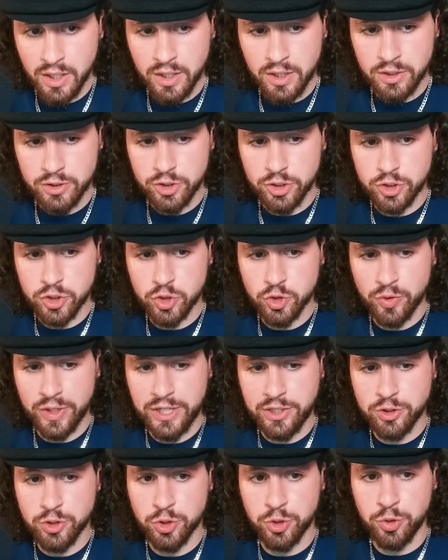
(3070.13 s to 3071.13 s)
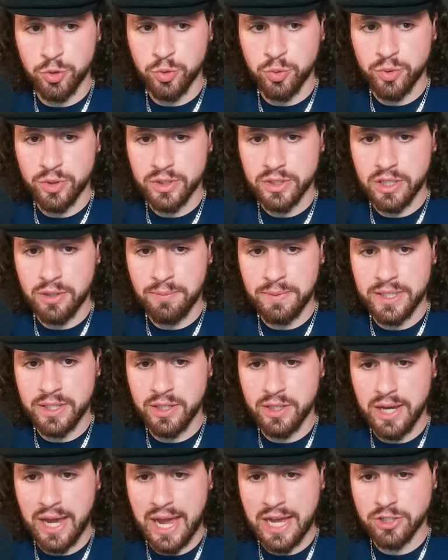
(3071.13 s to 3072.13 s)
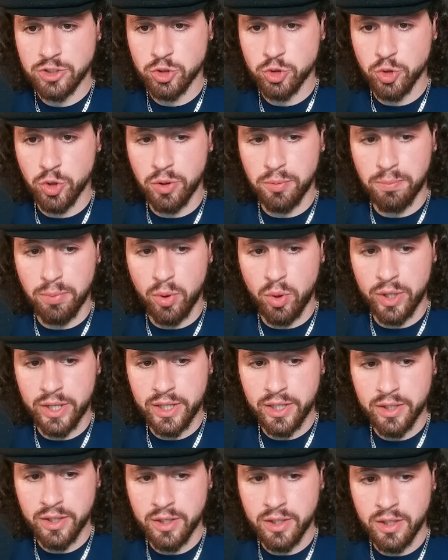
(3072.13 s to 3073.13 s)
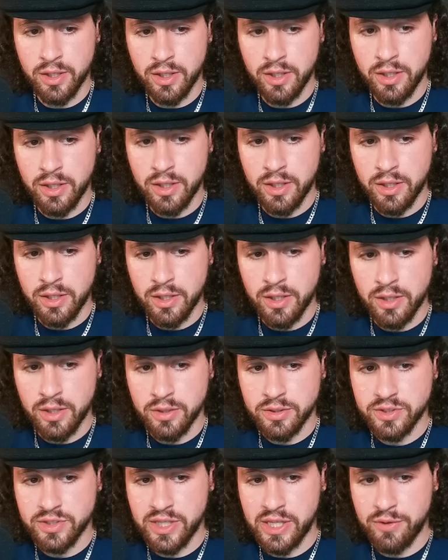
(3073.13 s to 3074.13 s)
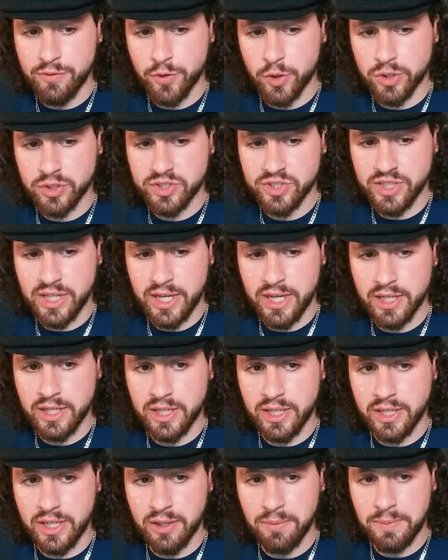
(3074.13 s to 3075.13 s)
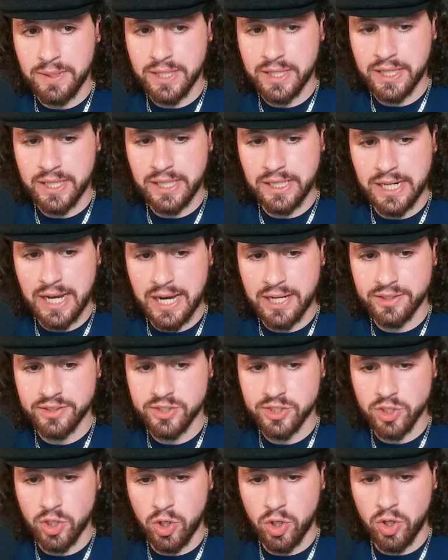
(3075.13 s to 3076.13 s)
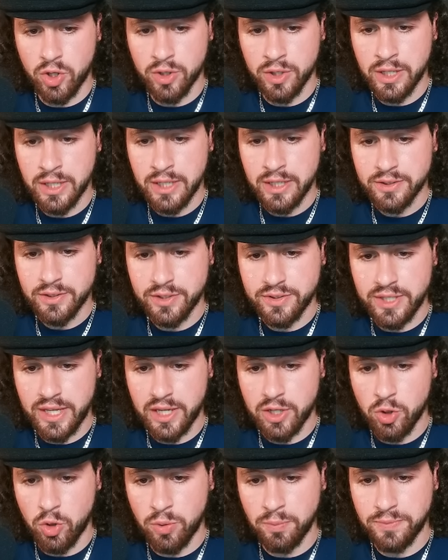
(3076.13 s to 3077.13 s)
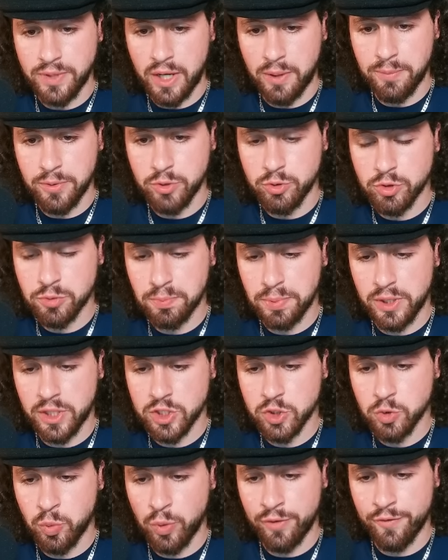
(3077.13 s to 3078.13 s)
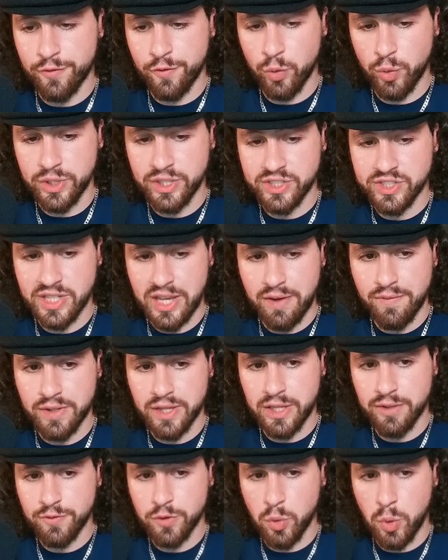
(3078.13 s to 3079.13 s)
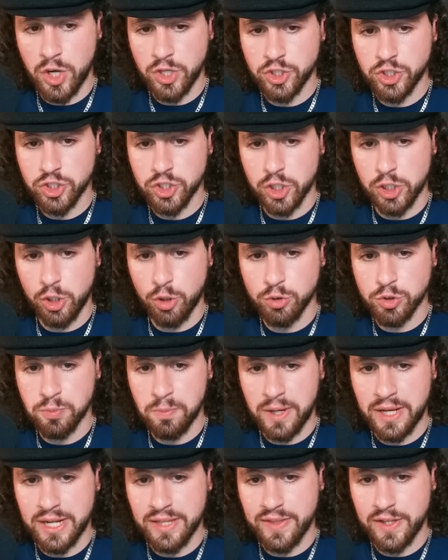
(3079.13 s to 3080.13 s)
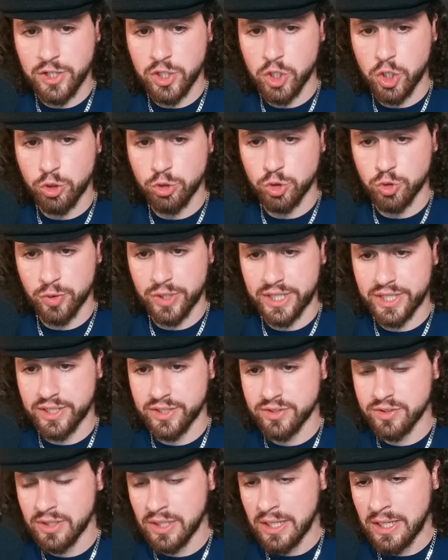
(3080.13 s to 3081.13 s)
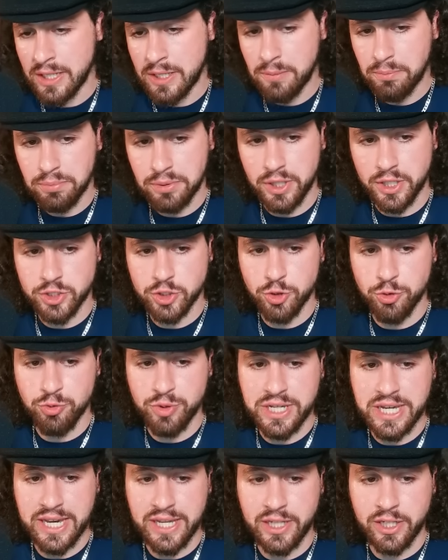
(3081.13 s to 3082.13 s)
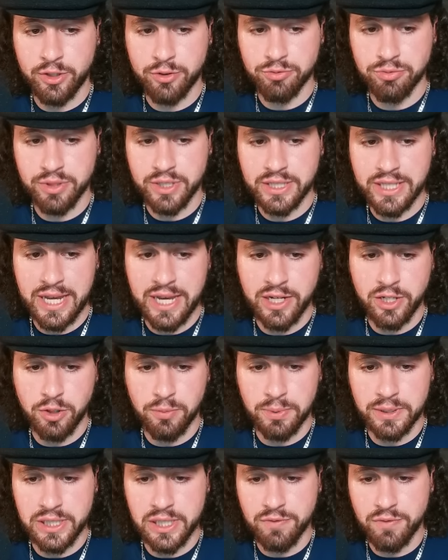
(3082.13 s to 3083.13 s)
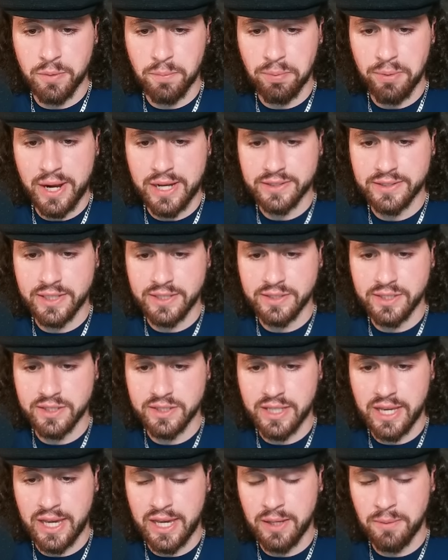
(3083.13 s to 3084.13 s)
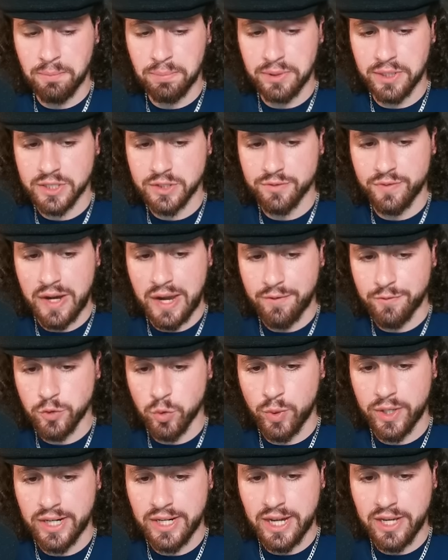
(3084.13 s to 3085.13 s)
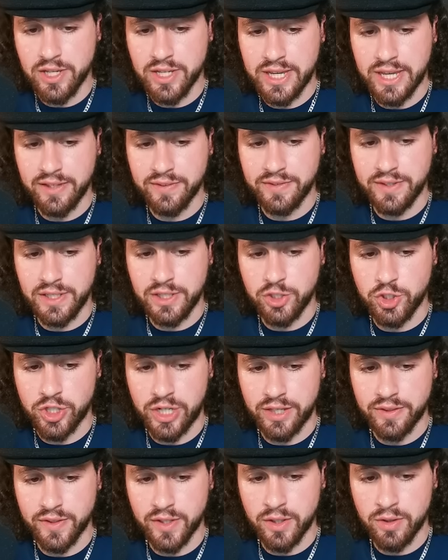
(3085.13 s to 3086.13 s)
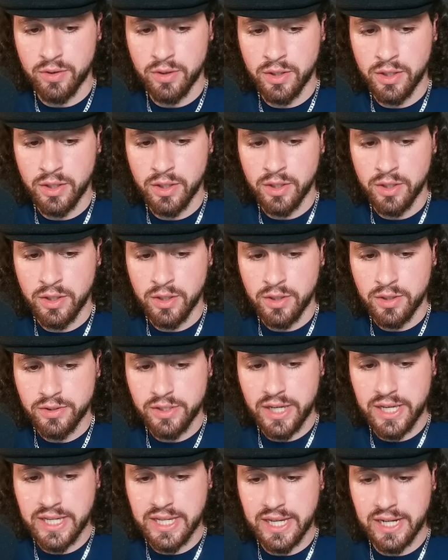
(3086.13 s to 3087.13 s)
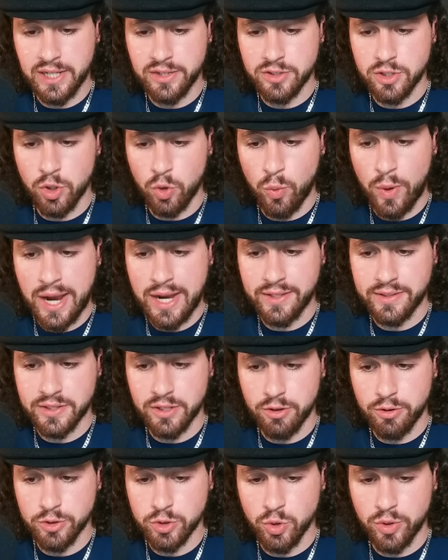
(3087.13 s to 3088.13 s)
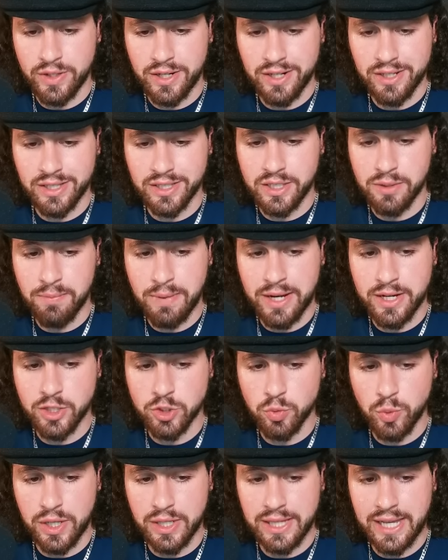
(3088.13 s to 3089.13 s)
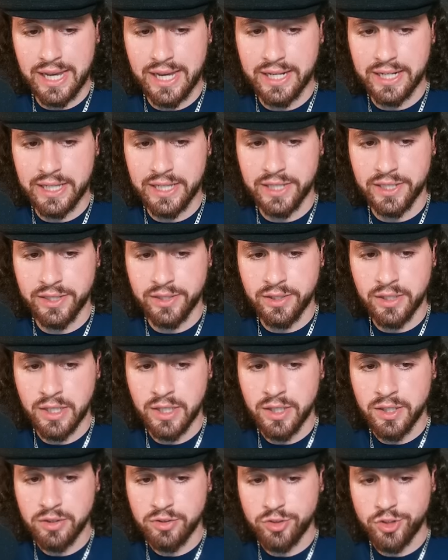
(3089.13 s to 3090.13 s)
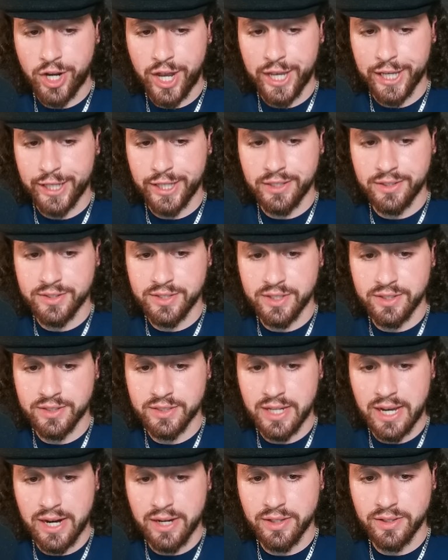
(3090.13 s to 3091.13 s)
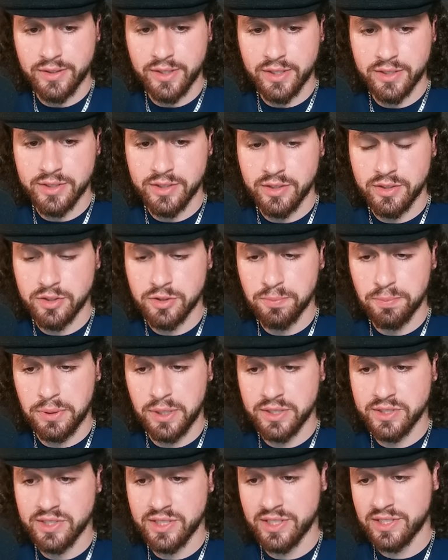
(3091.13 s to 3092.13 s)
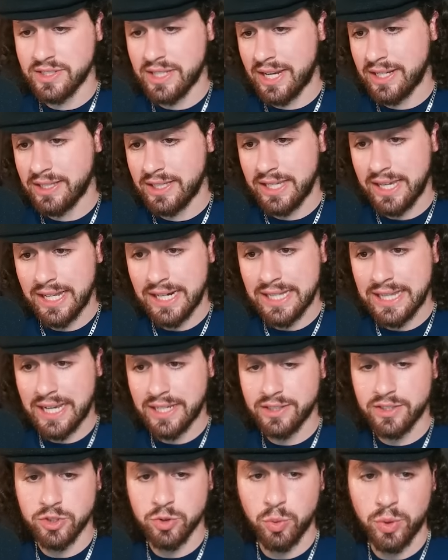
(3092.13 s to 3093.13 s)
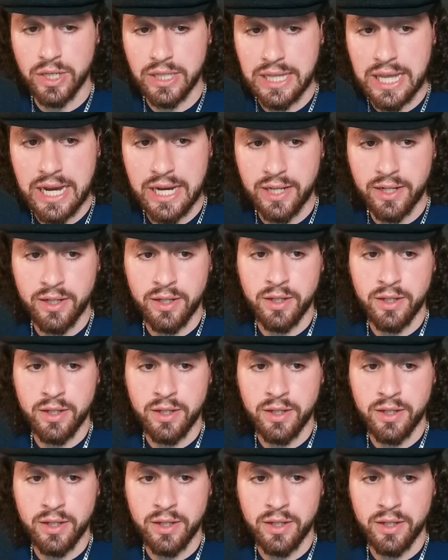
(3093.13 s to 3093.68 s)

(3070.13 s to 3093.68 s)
Just straight two. Give me Astro Boy, Steve Erceg, and give me Kenan Song to take home W's, plus 147. And if you want just close money, then you go Dricus, plus 383. Then you believe in Prates' game, plus 520. Now you're getting D-Gen, though. Now you're getting into the wide territory. Now you're like, you might as well add in Jenkins inside of the distance, plus 698. I like this one a lot.